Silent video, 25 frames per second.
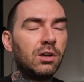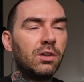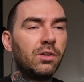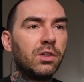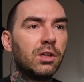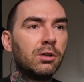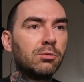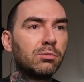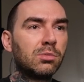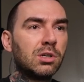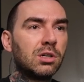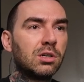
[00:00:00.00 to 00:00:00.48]

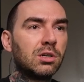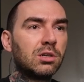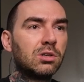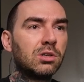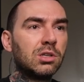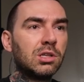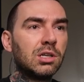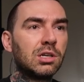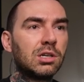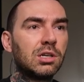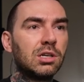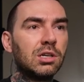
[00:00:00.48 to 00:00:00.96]
I'm going to
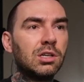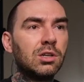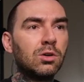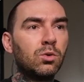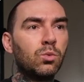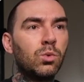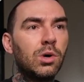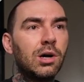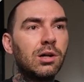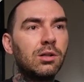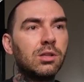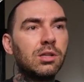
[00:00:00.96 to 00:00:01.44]
click in a
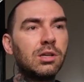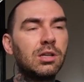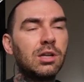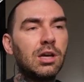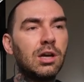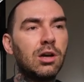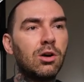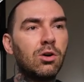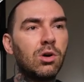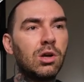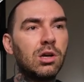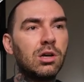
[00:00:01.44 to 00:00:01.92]
well-lit
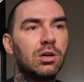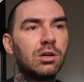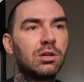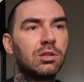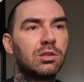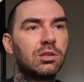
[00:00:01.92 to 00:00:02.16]
area